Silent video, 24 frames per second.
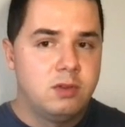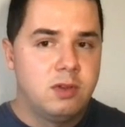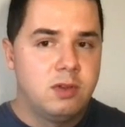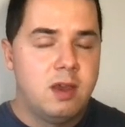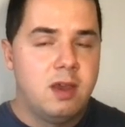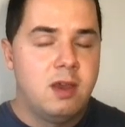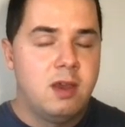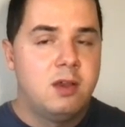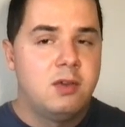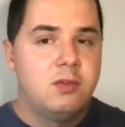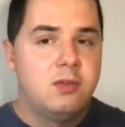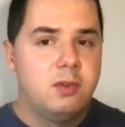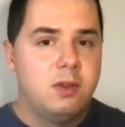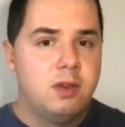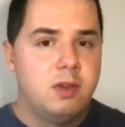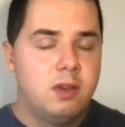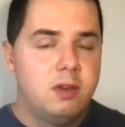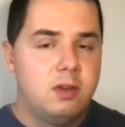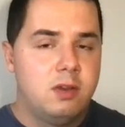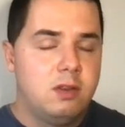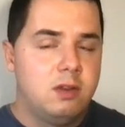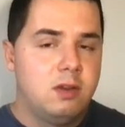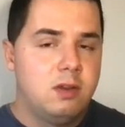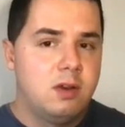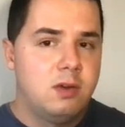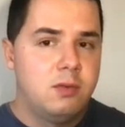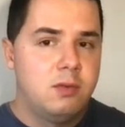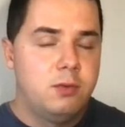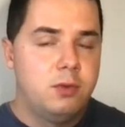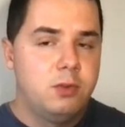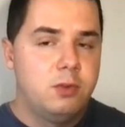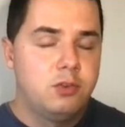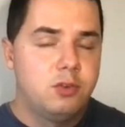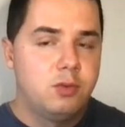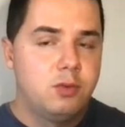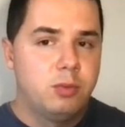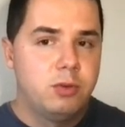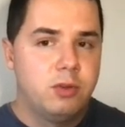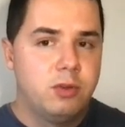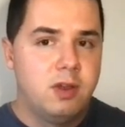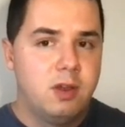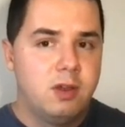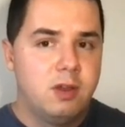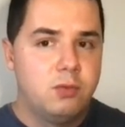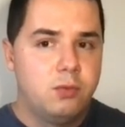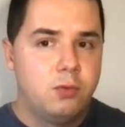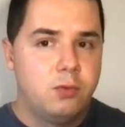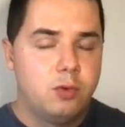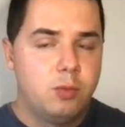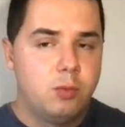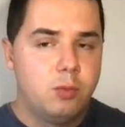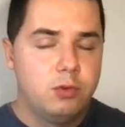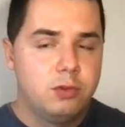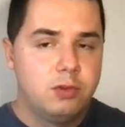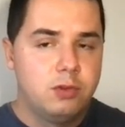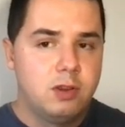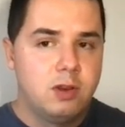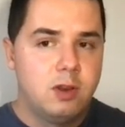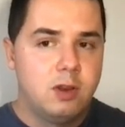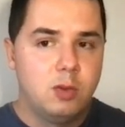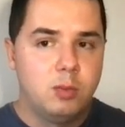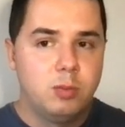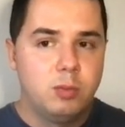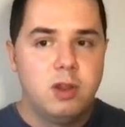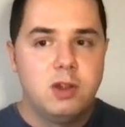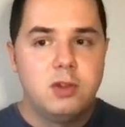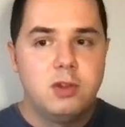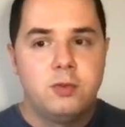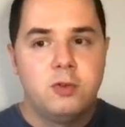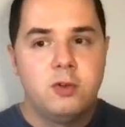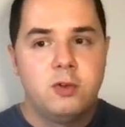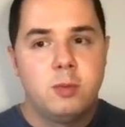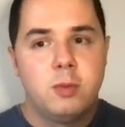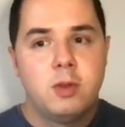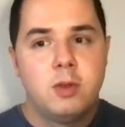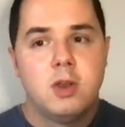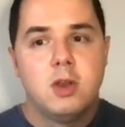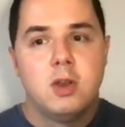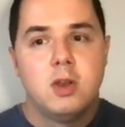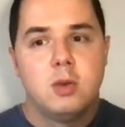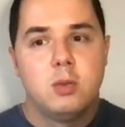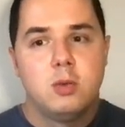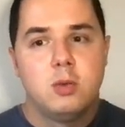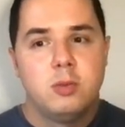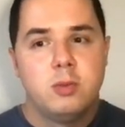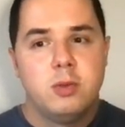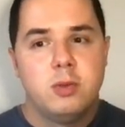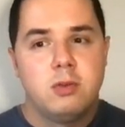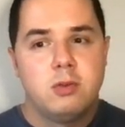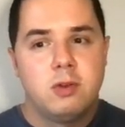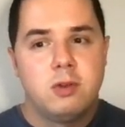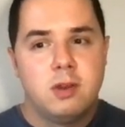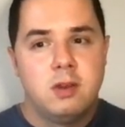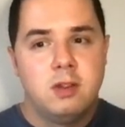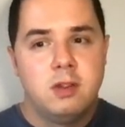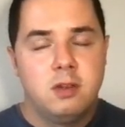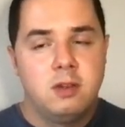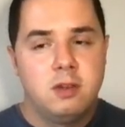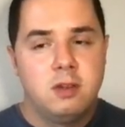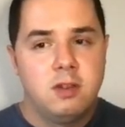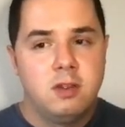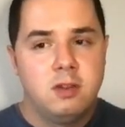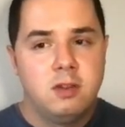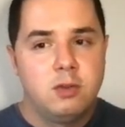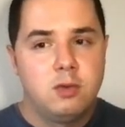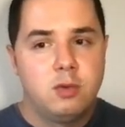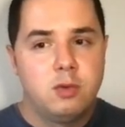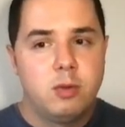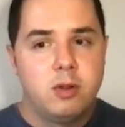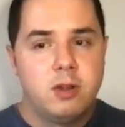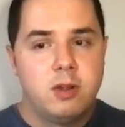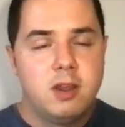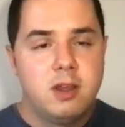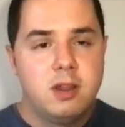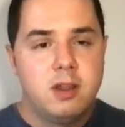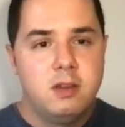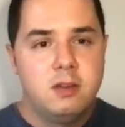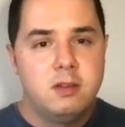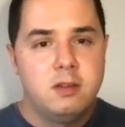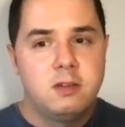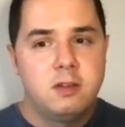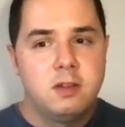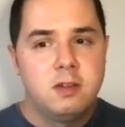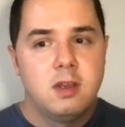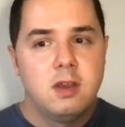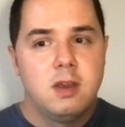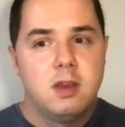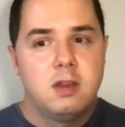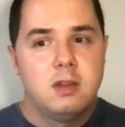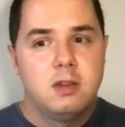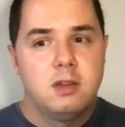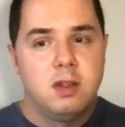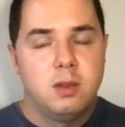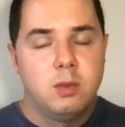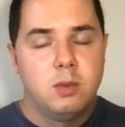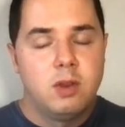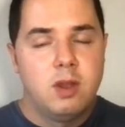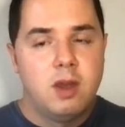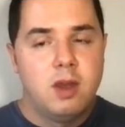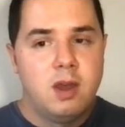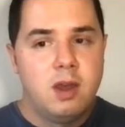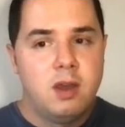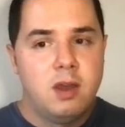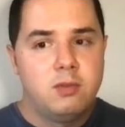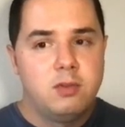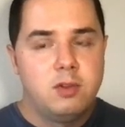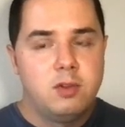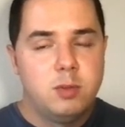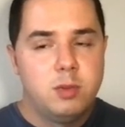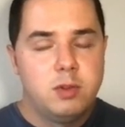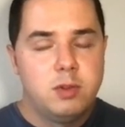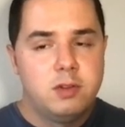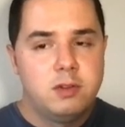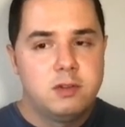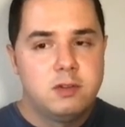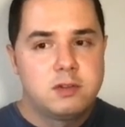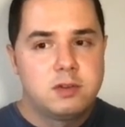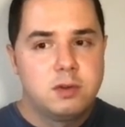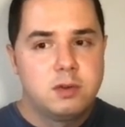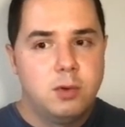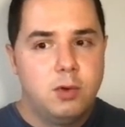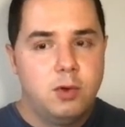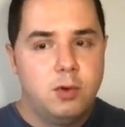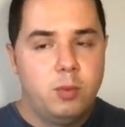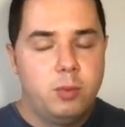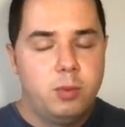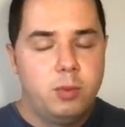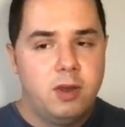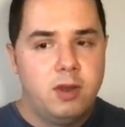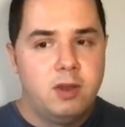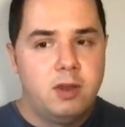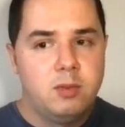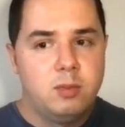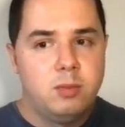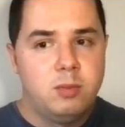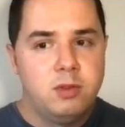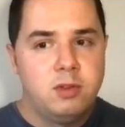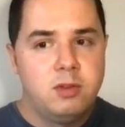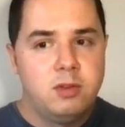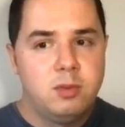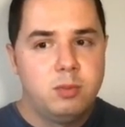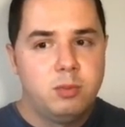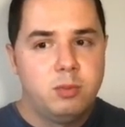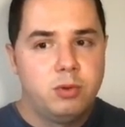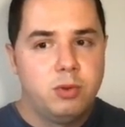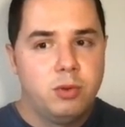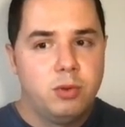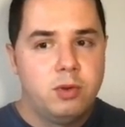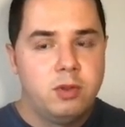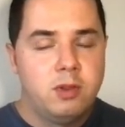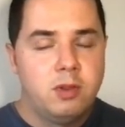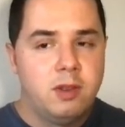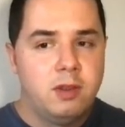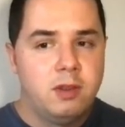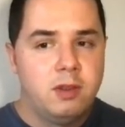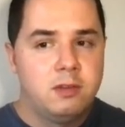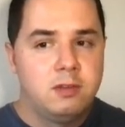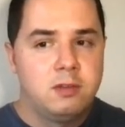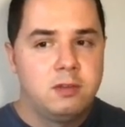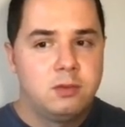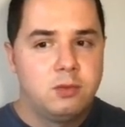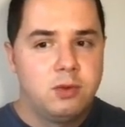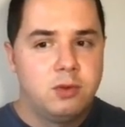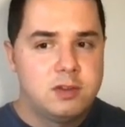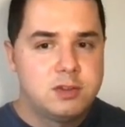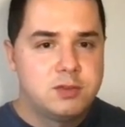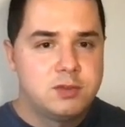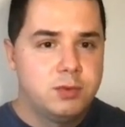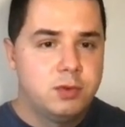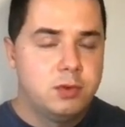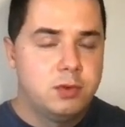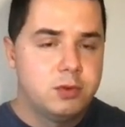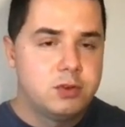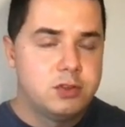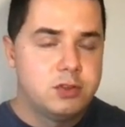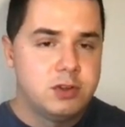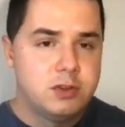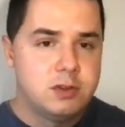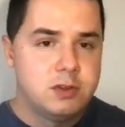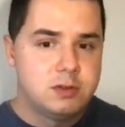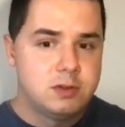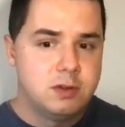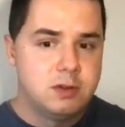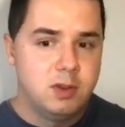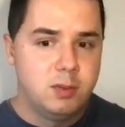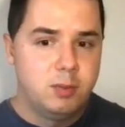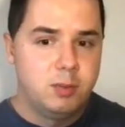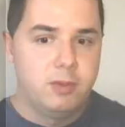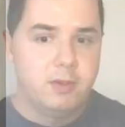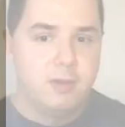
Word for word: to have and in our future plan for multi-cloud platform would be running in Kubernetes. They would have limited scope and be deployed as RESTful or JSON A P